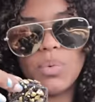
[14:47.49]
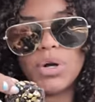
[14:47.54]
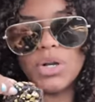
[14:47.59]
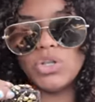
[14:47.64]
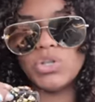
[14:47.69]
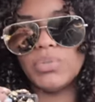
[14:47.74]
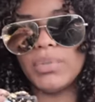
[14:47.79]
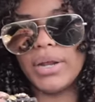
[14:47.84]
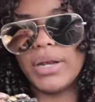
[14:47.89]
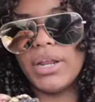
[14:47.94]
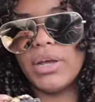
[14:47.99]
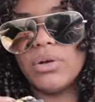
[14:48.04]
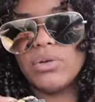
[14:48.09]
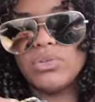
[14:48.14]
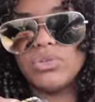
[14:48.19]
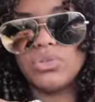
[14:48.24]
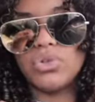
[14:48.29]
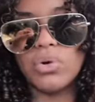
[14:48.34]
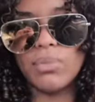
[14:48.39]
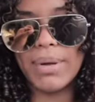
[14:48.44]
want to do my
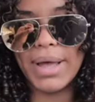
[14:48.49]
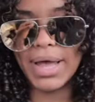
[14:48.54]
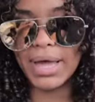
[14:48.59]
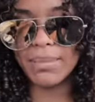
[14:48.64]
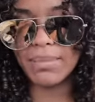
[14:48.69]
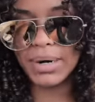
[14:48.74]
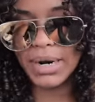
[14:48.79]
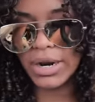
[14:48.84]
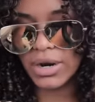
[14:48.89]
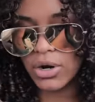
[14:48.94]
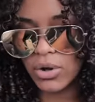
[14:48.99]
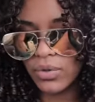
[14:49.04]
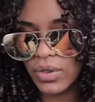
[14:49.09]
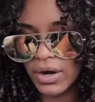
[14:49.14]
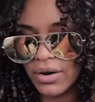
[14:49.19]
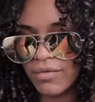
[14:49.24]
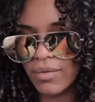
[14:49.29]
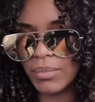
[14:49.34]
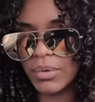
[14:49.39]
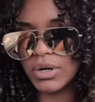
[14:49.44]
nails so bad, but I know that
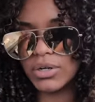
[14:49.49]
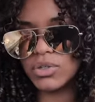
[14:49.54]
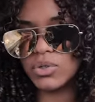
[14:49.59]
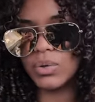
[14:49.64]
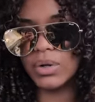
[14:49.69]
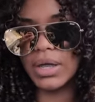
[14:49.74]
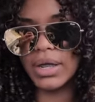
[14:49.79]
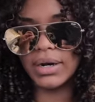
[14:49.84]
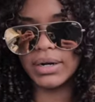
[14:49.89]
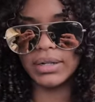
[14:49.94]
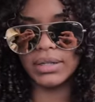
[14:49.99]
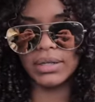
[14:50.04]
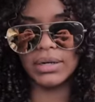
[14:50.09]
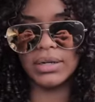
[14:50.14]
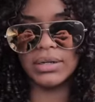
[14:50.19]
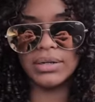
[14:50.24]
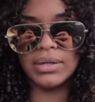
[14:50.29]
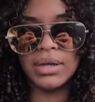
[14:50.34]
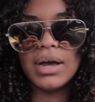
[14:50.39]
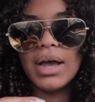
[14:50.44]
if I'm going to do a lot of
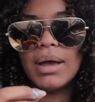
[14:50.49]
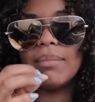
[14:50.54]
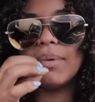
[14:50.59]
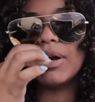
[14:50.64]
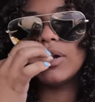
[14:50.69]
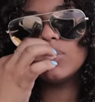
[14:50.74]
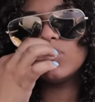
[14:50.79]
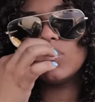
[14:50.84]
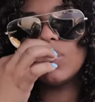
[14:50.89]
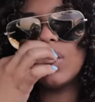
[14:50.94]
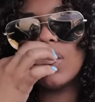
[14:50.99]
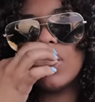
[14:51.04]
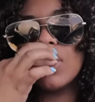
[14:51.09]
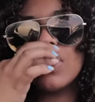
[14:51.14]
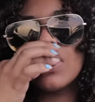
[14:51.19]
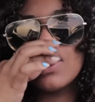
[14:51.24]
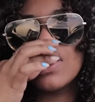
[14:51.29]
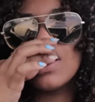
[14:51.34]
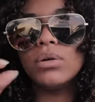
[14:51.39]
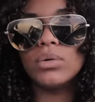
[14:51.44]
cleaning, I might as
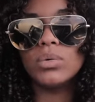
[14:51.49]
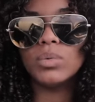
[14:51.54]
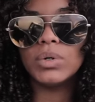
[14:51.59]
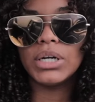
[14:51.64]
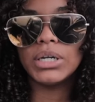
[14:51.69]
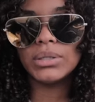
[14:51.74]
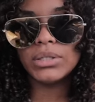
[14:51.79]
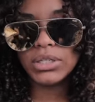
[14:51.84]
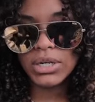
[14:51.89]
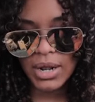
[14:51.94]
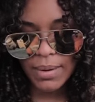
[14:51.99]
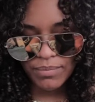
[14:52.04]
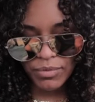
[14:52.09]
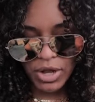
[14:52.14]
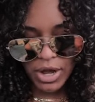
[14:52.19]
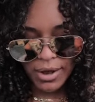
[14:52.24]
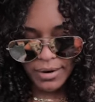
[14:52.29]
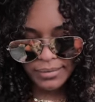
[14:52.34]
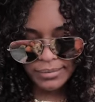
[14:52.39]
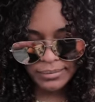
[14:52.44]
well wait until I'm
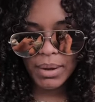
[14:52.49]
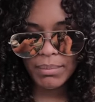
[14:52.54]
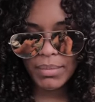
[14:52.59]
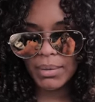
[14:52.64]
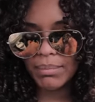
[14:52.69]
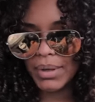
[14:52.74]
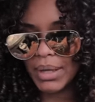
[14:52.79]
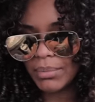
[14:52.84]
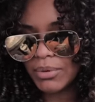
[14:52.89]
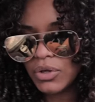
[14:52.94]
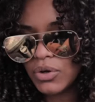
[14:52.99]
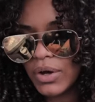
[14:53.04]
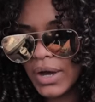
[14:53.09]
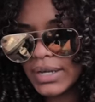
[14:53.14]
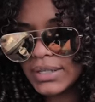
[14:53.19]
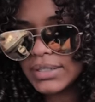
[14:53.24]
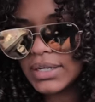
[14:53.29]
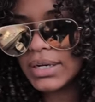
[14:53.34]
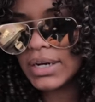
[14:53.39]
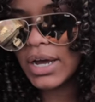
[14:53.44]
done. But maybe you
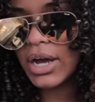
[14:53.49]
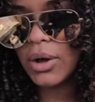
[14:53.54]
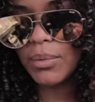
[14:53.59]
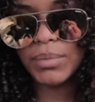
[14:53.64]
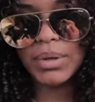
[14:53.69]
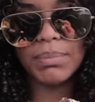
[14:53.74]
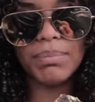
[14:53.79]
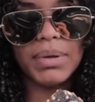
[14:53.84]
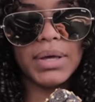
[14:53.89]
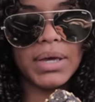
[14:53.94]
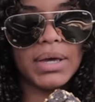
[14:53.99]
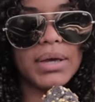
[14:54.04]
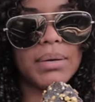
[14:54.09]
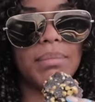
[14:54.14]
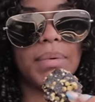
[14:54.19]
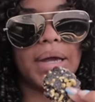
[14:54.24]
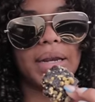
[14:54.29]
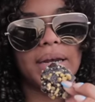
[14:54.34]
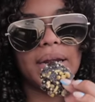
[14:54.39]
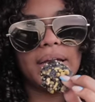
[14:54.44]
guys can help me pick
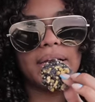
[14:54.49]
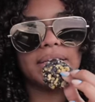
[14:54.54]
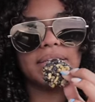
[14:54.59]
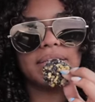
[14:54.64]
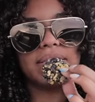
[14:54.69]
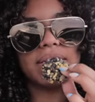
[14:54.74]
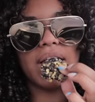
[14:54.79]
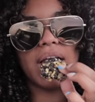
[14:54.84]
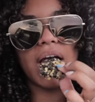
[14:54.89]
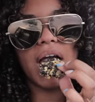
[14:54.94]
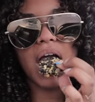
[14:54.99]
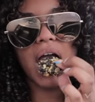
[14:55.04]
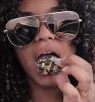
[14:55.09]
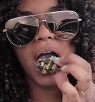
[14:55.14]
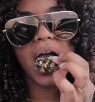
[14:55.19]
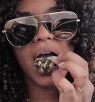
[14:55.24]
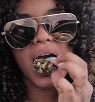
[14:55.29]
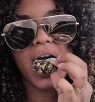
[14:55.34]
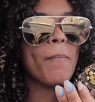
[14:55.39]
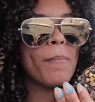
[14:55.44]
my next set.
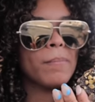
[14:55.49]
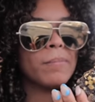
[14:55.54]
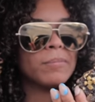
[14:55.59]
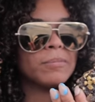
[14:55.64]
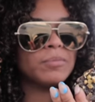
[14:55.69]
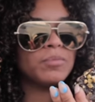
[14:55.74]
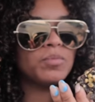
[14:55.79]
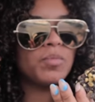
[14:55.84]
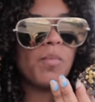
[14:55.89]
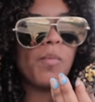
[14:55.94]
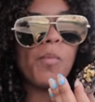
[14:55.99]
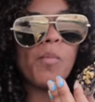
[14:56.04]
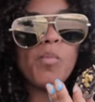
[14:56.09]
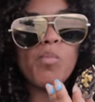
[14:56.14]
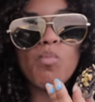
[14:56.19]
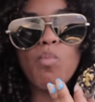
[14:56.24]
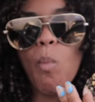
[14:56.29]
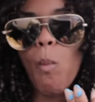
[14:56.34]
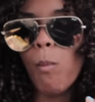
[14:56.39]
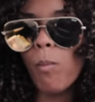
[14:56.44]

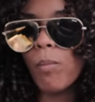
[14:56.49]
Mm.